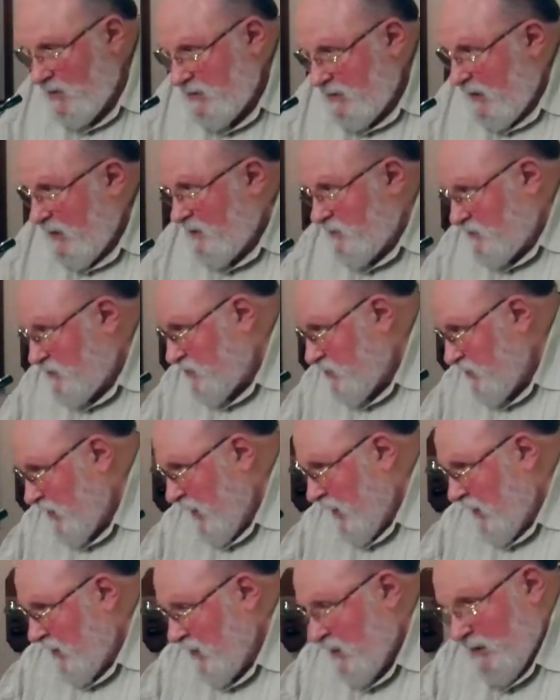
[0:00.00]
didn't
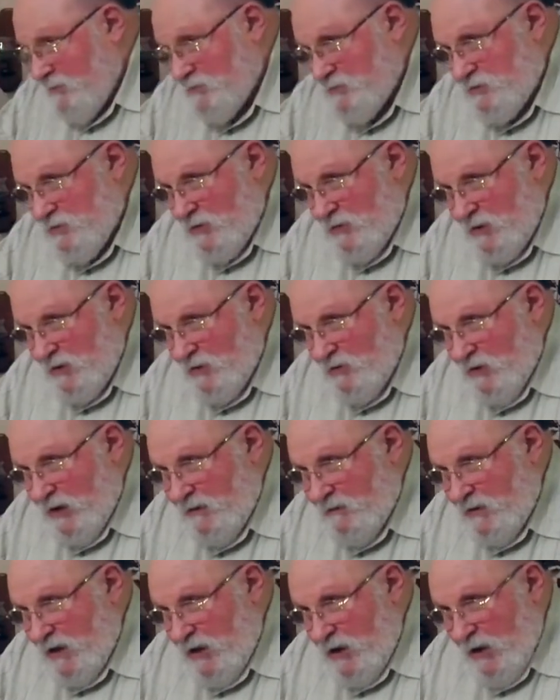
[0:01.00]
sin and come short of the
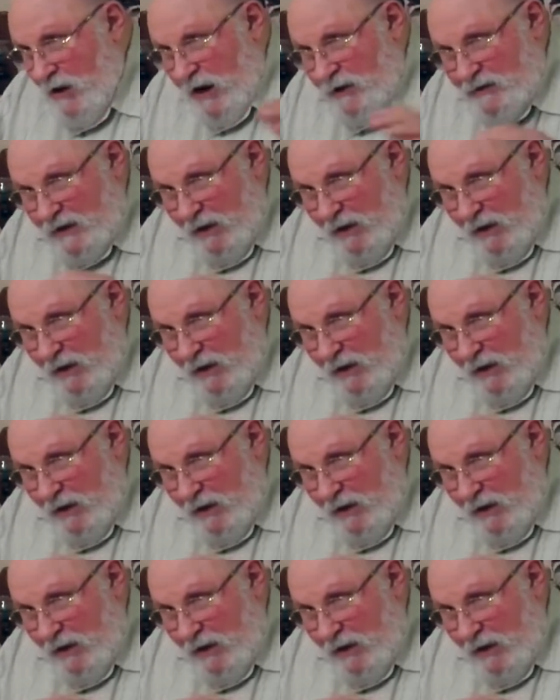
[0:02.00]
glory of God, all right,